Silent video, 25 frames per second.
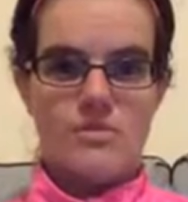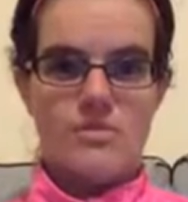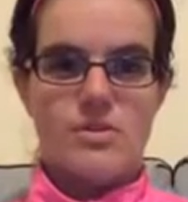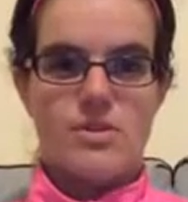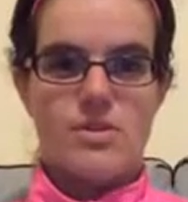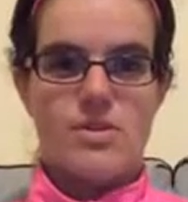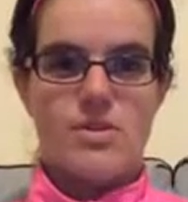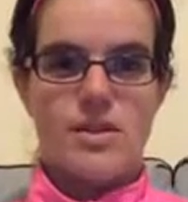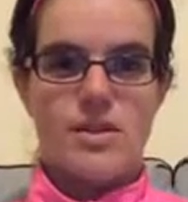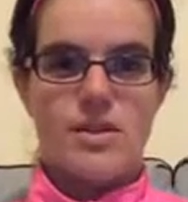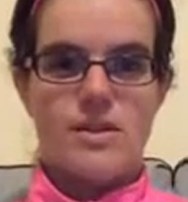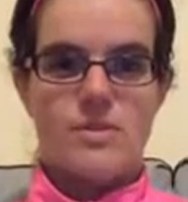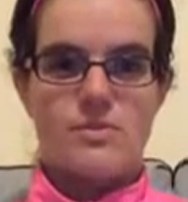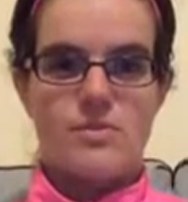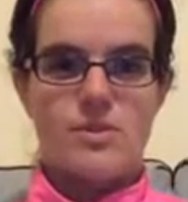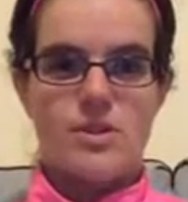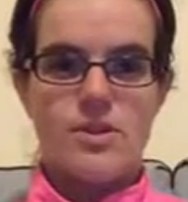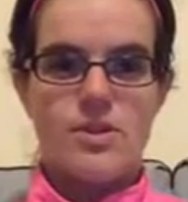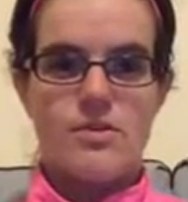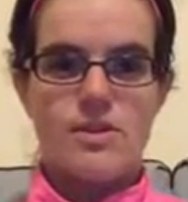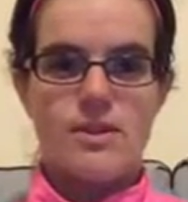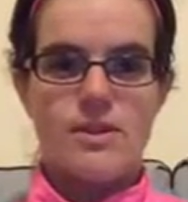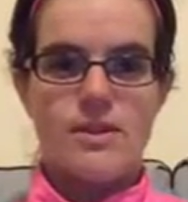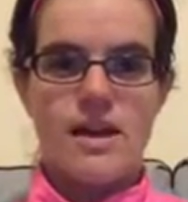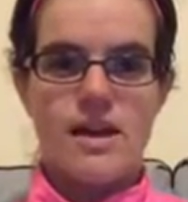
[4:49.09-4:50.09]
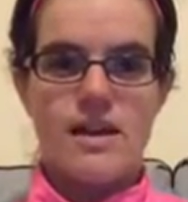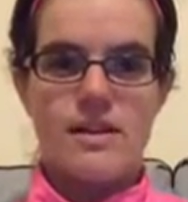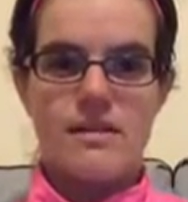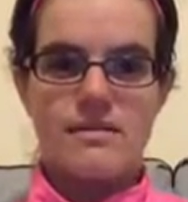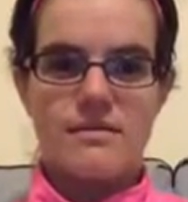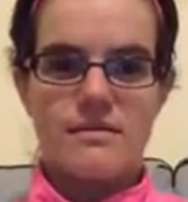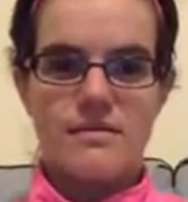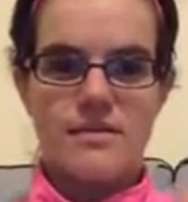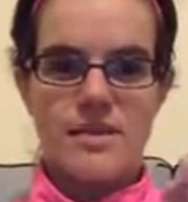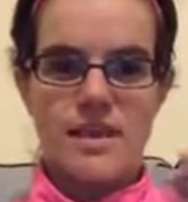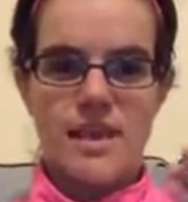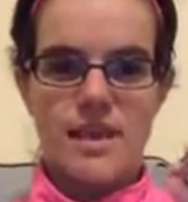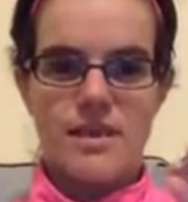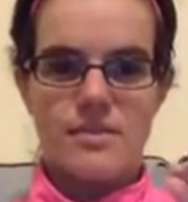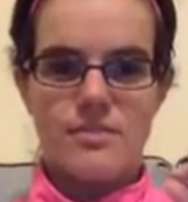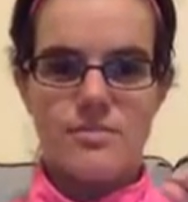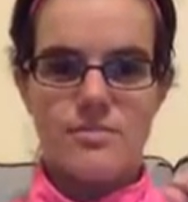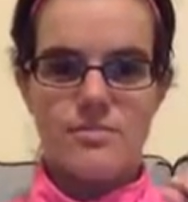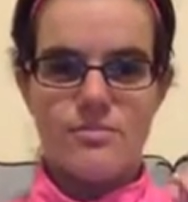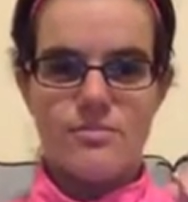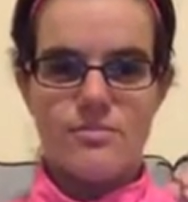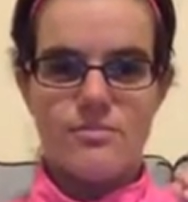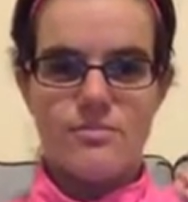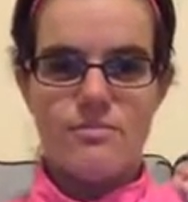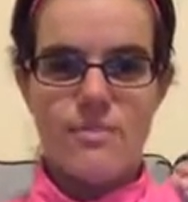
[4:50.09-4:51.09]
So that's where you need that
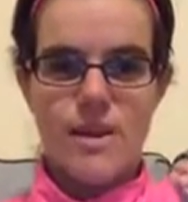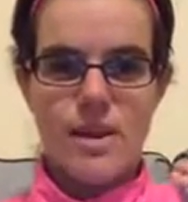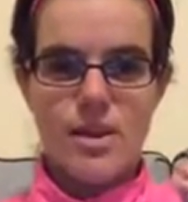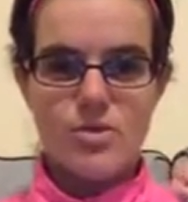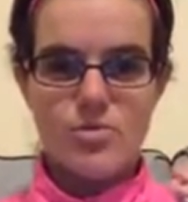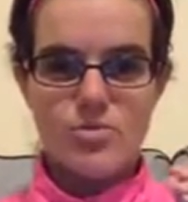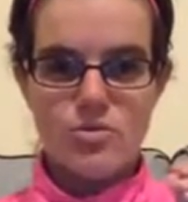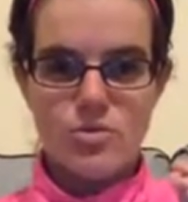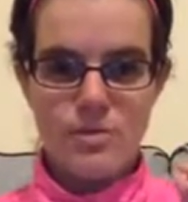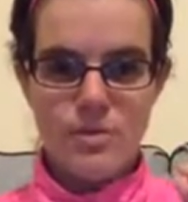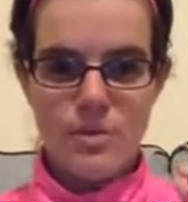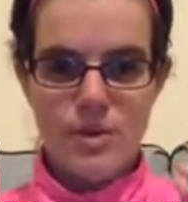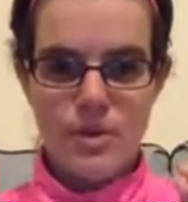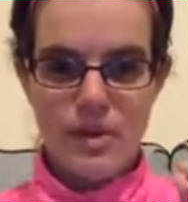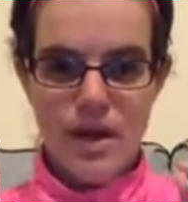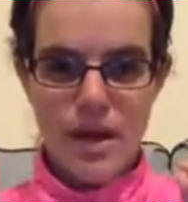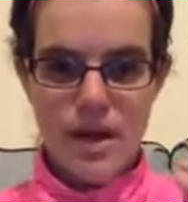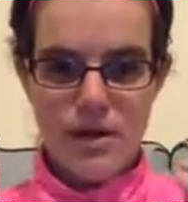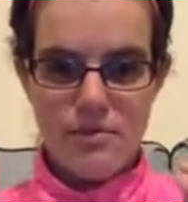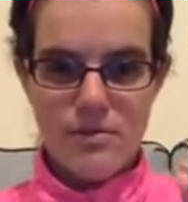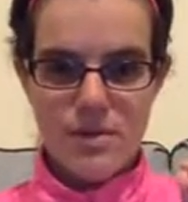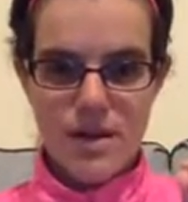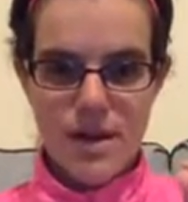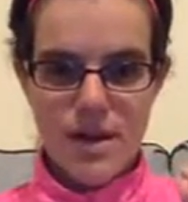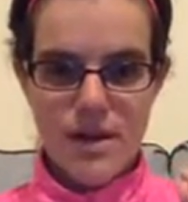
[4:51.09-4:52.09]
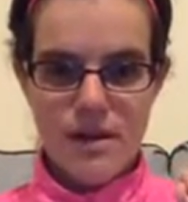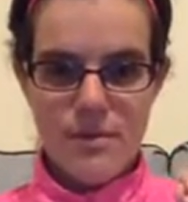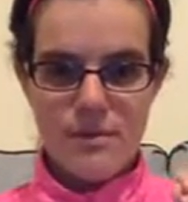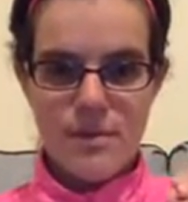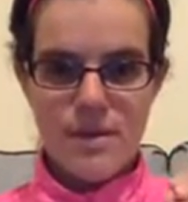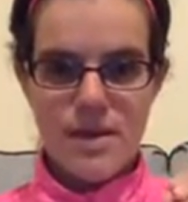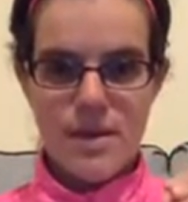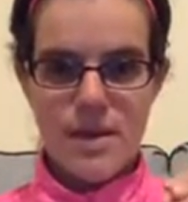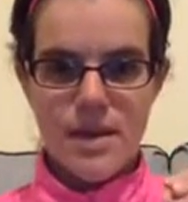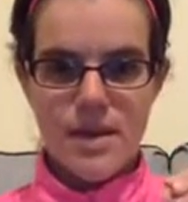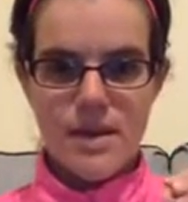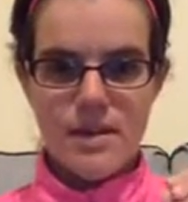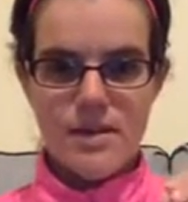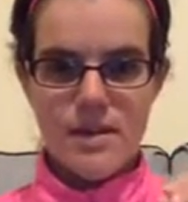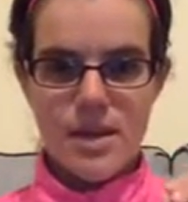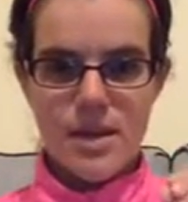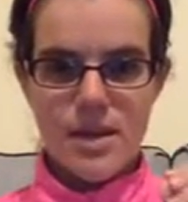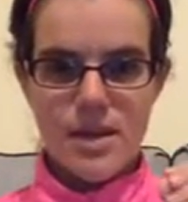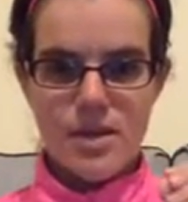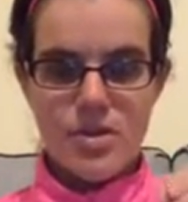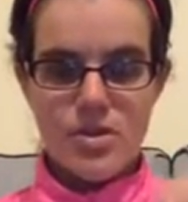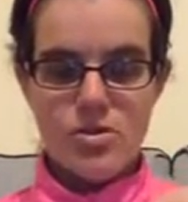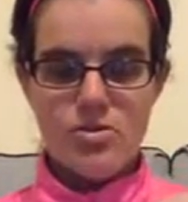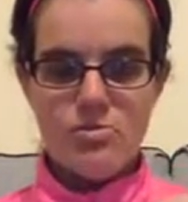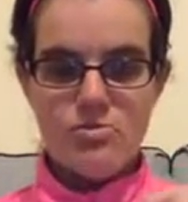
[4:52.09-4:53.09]
measurable outcome, that
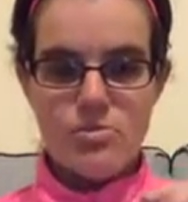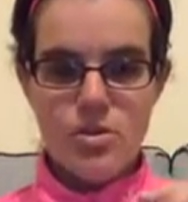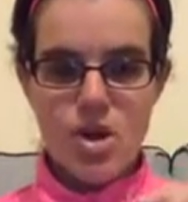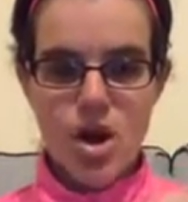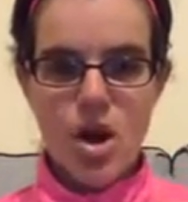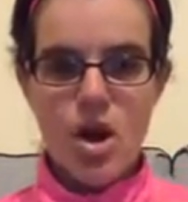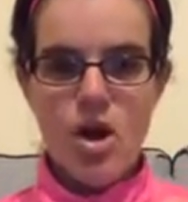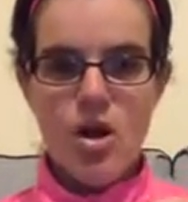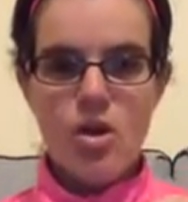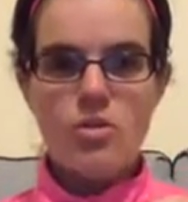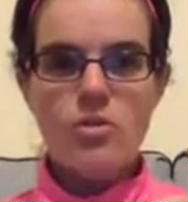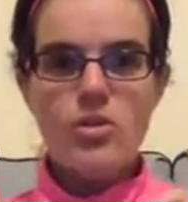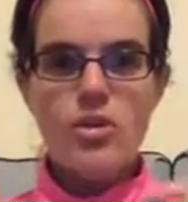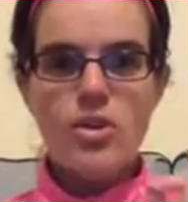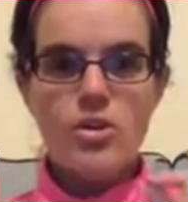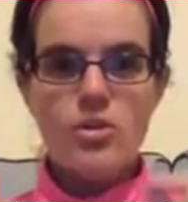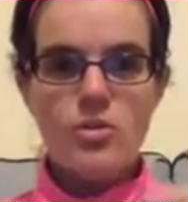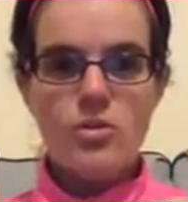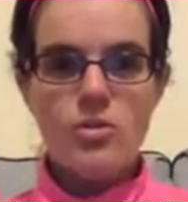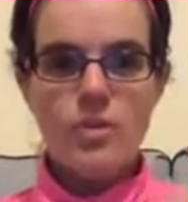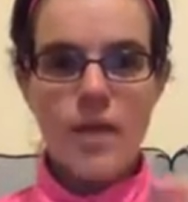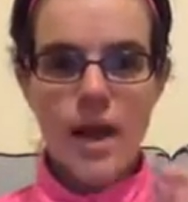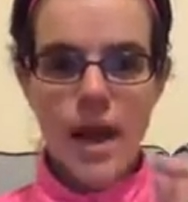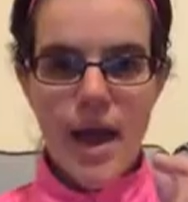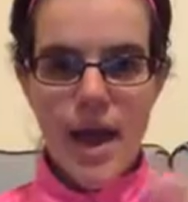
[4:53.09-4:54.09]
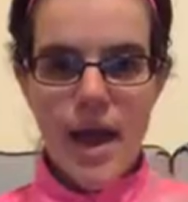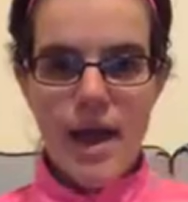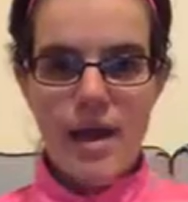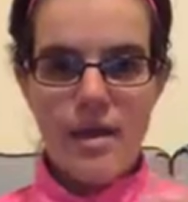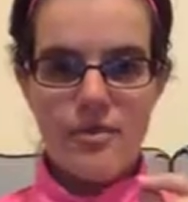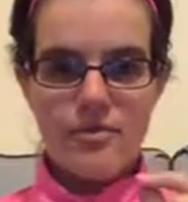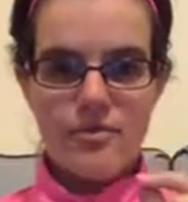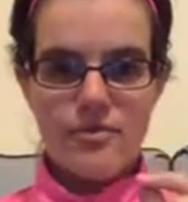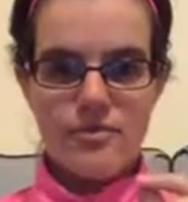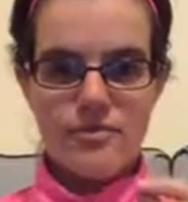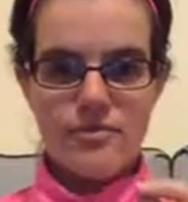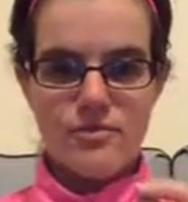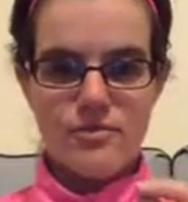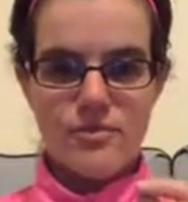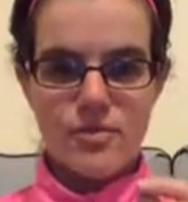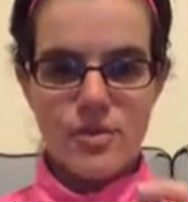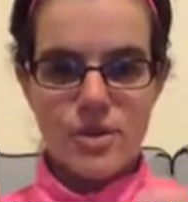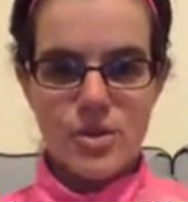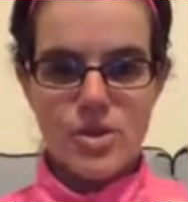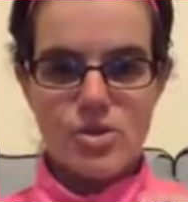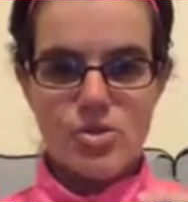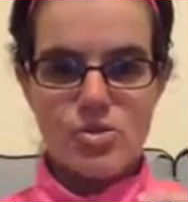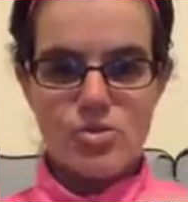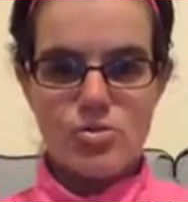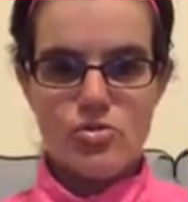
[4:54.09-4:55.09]
you have
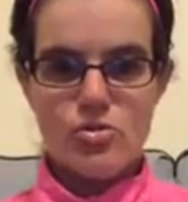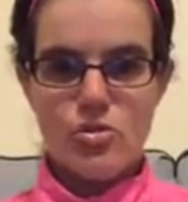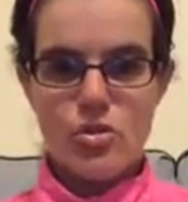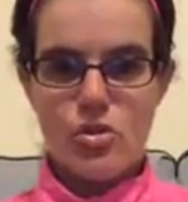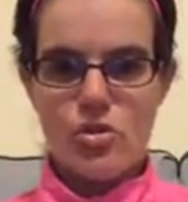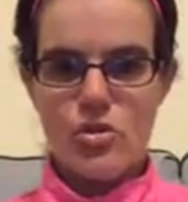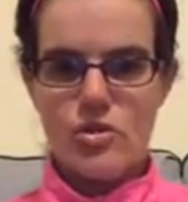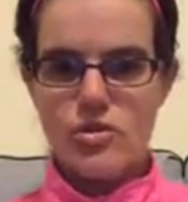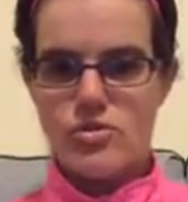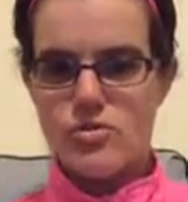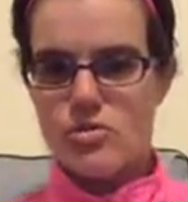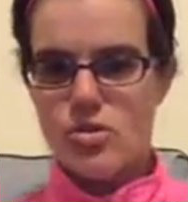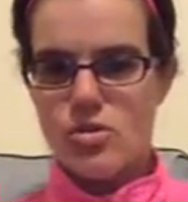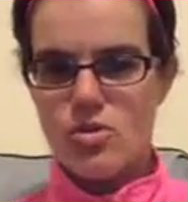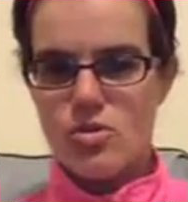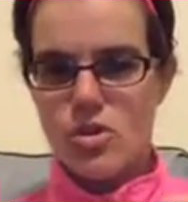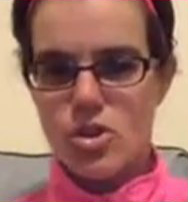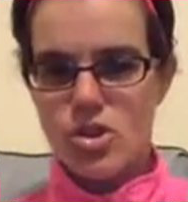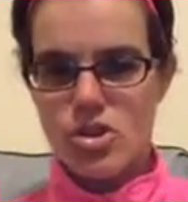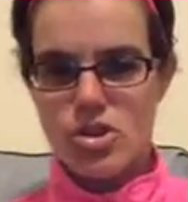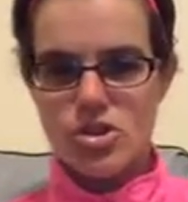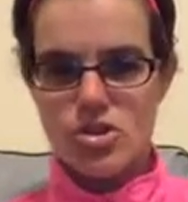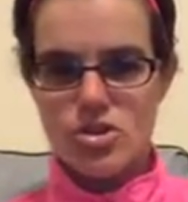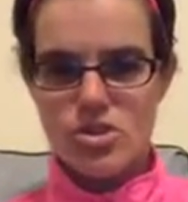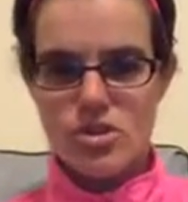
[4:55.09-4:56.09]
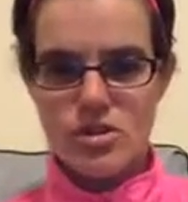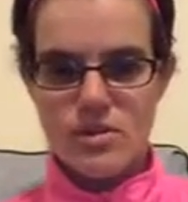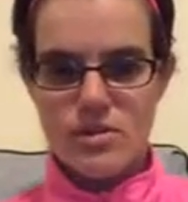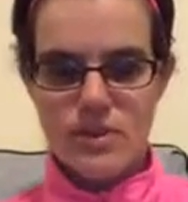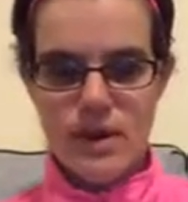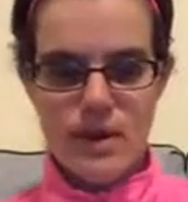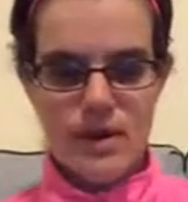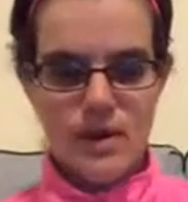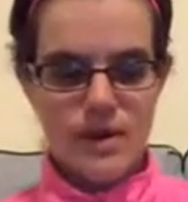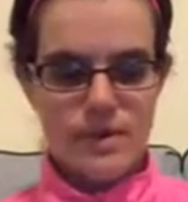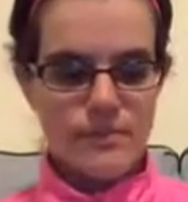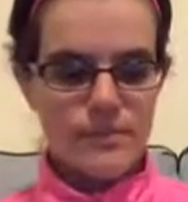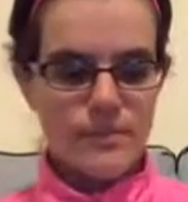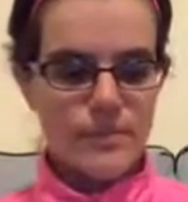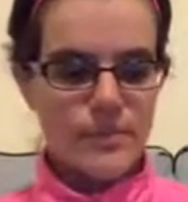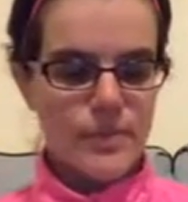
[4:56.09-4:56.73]
reached your goal. There's no question about it.